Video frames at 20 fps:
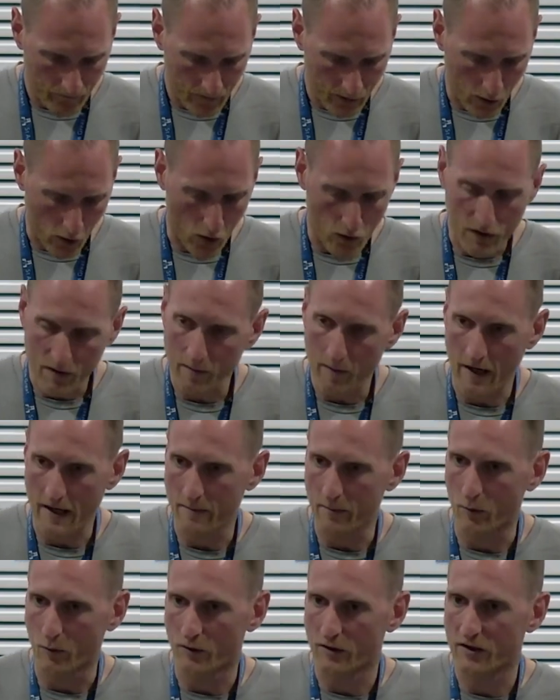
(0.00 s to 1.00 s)
God's
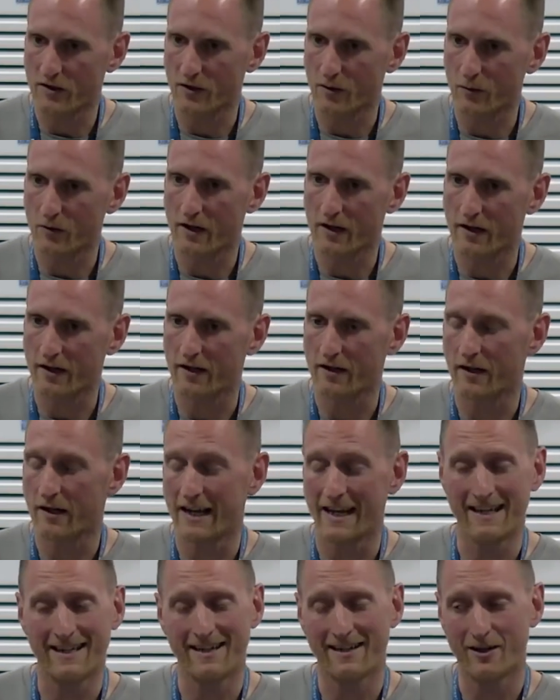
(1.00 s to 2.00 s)
people still
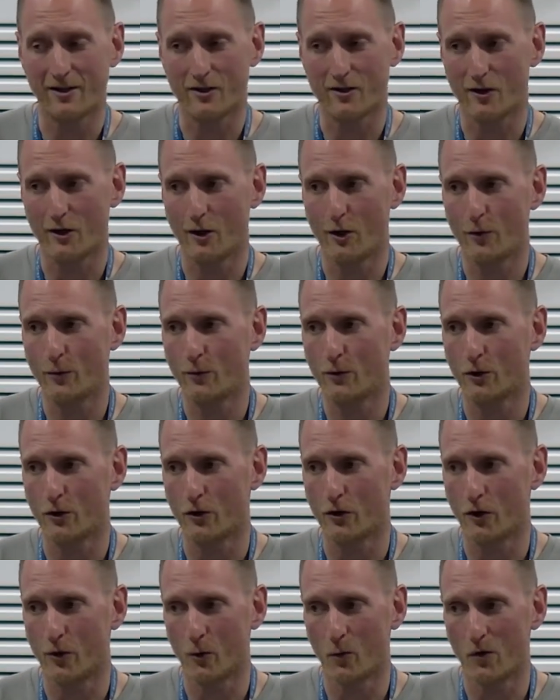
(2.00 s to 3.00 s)
needed a
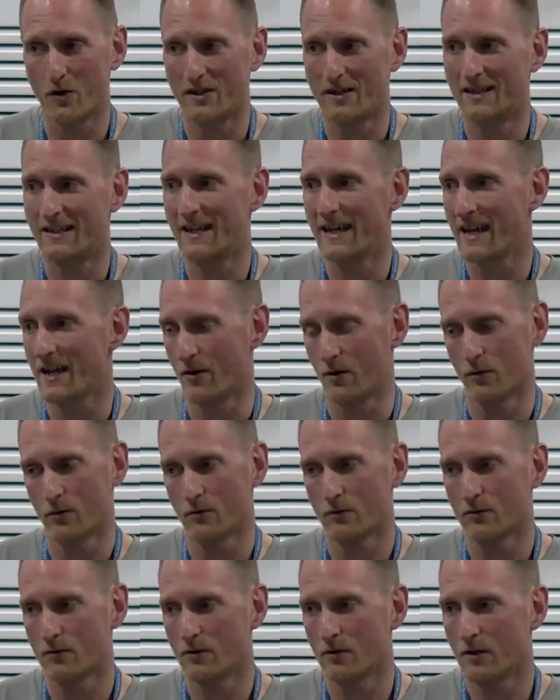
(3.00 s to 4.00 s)
solution that would
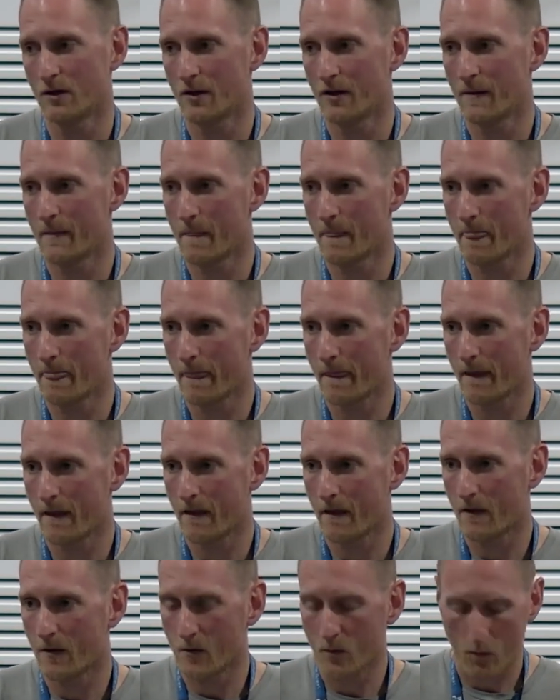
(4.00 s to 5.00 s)
deal
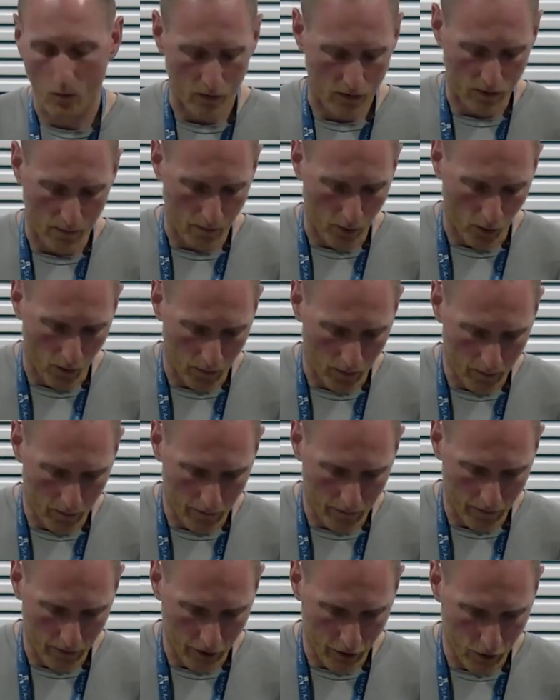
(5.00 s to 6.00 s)
with the problem
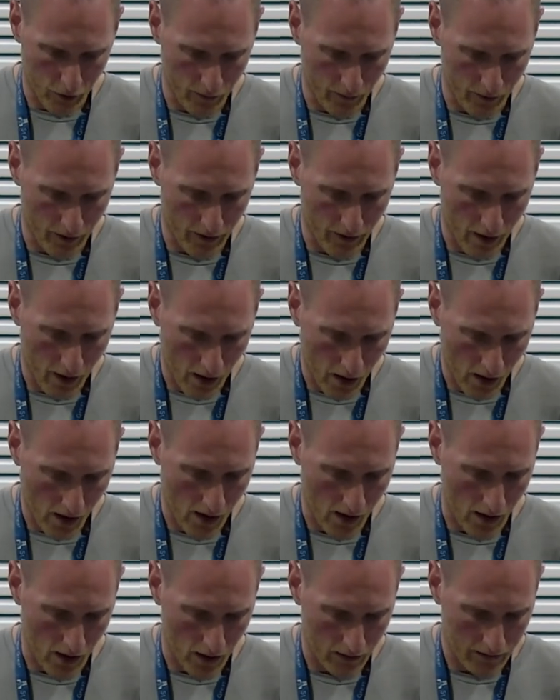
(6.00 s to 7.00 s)
of the human
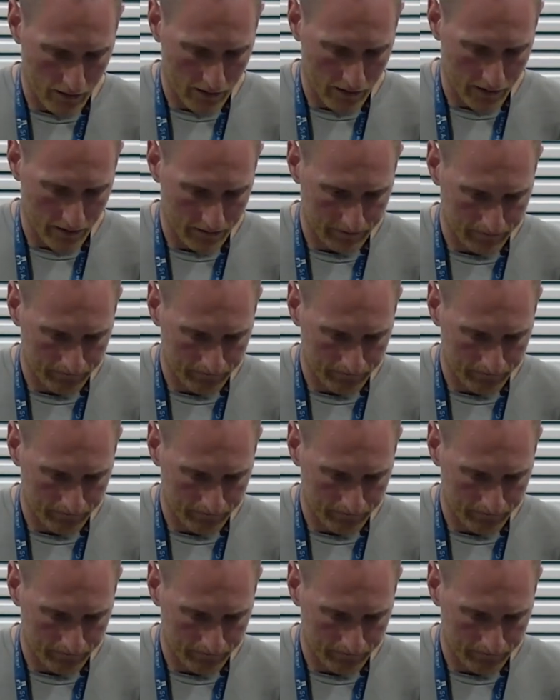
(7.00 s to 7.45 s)
heart.